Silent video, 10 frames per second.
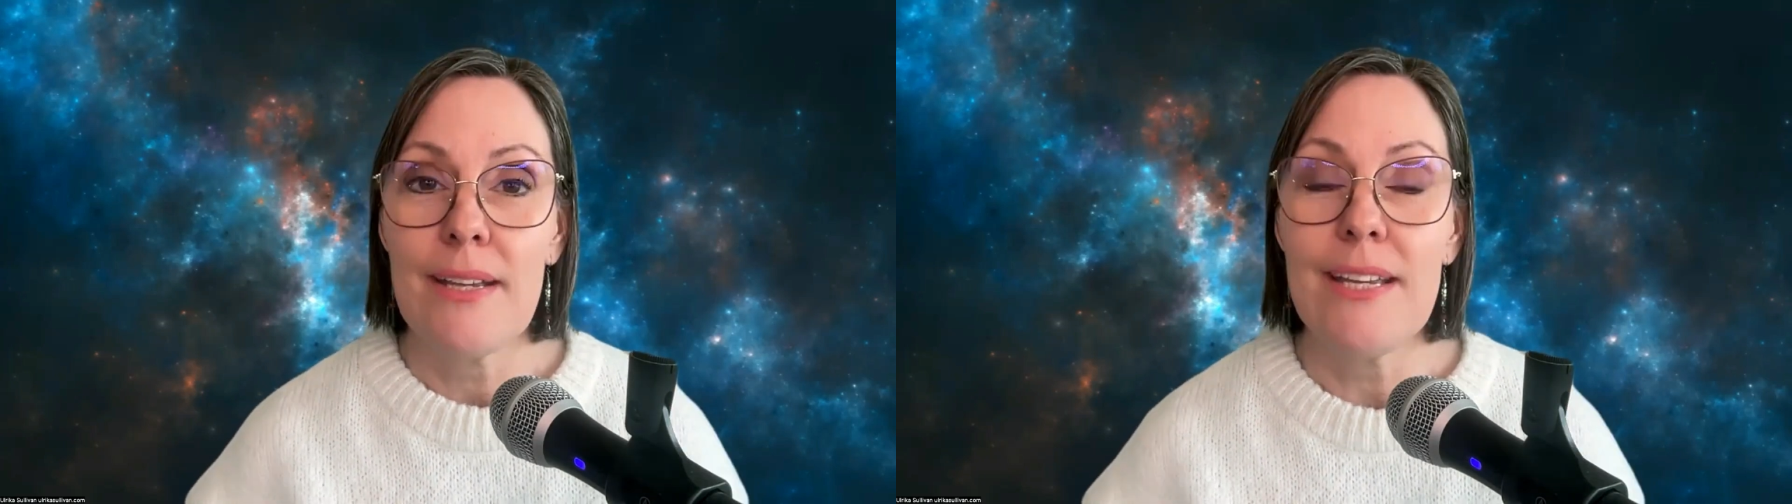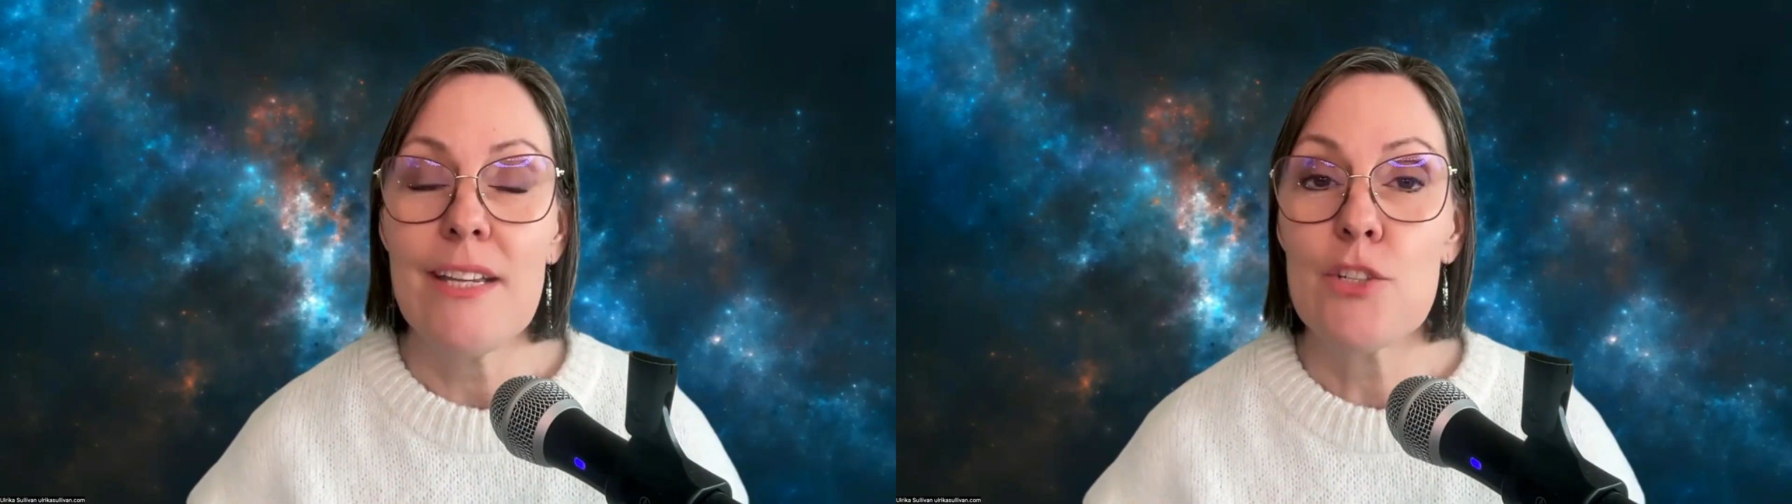
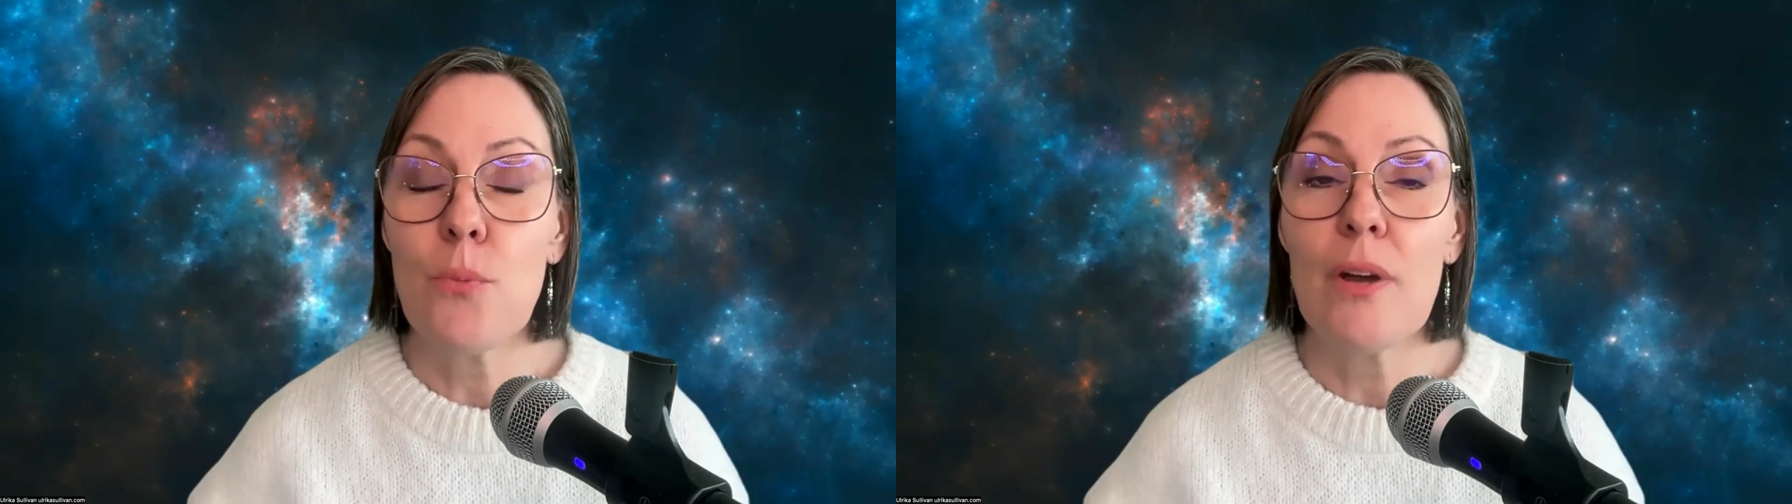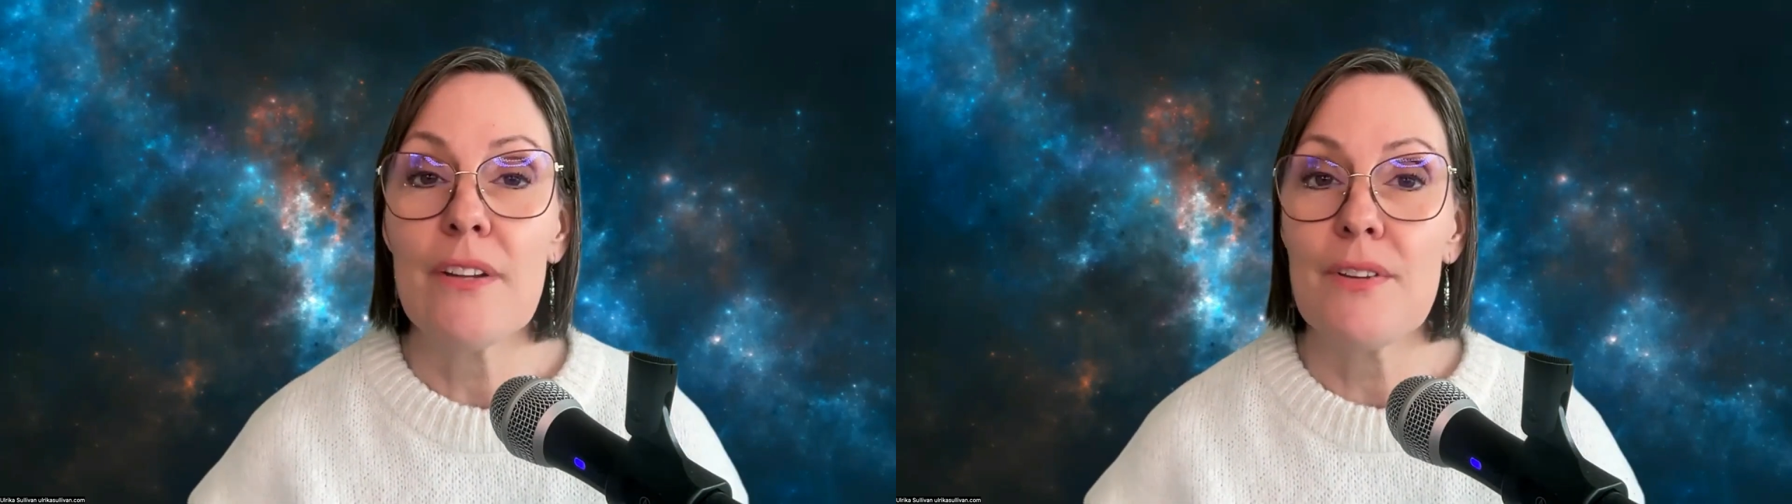Each
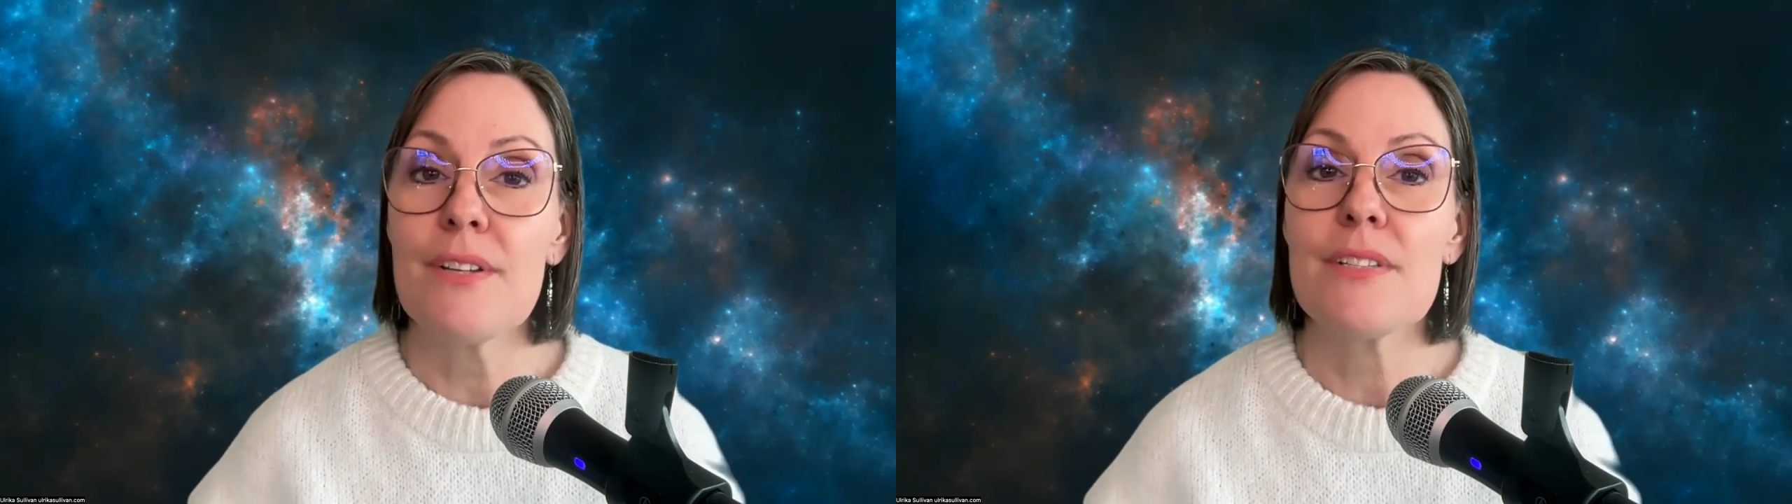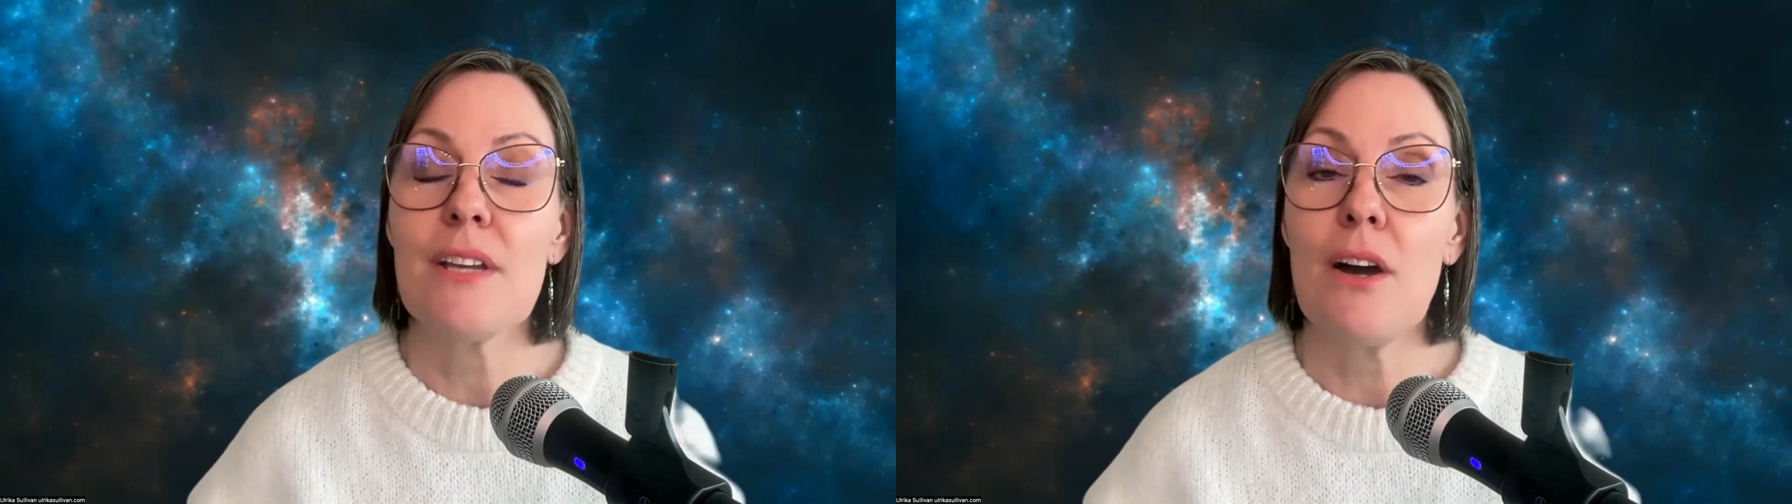one of
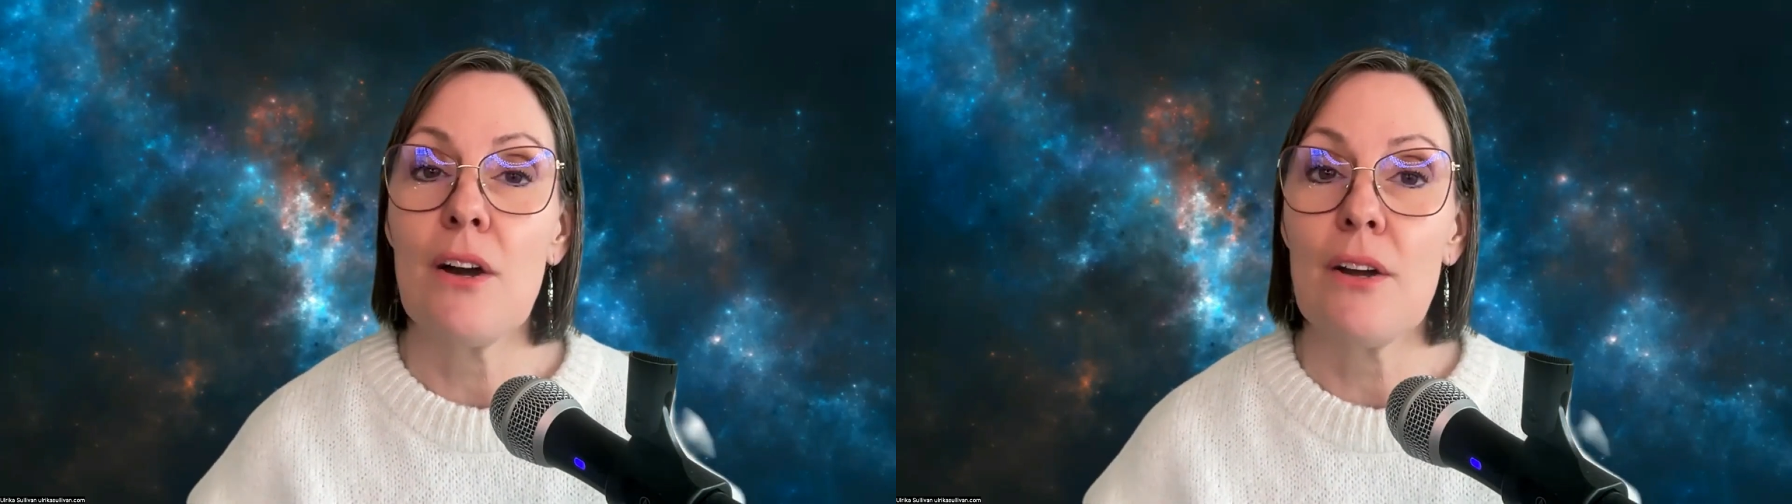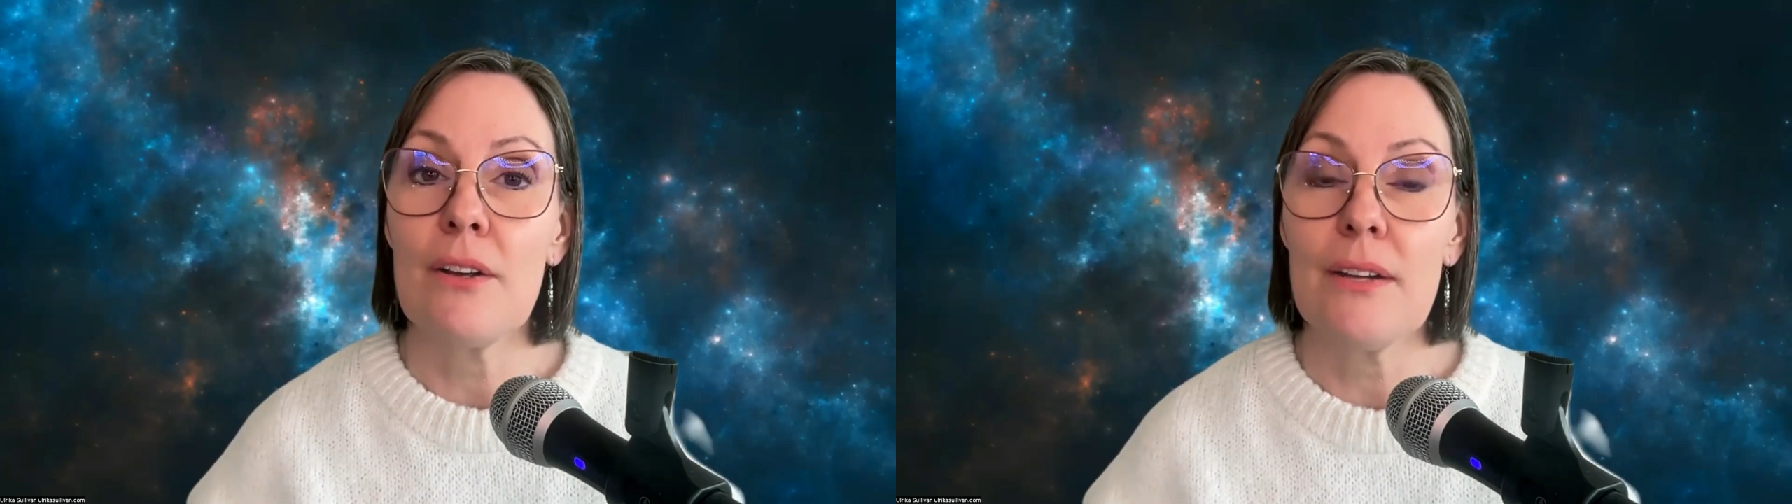us
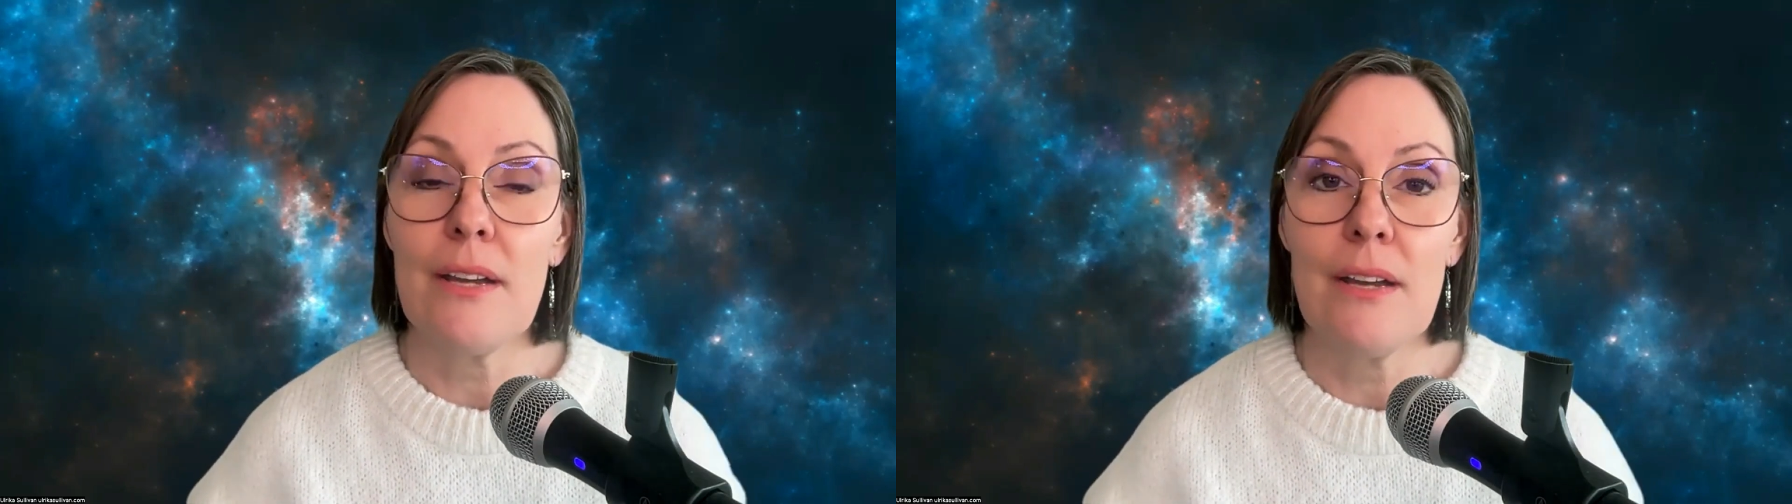are